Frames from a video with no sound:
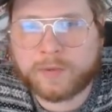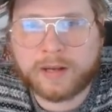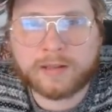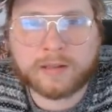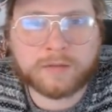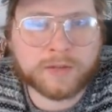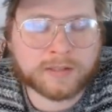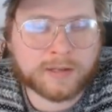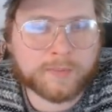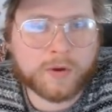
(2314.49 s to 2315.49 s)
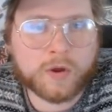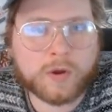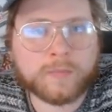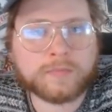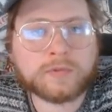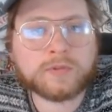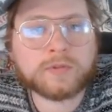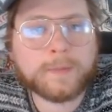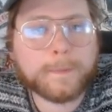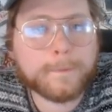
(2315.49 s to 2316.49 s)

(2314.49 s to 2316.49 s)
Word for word: bring in the Deflecting Palms.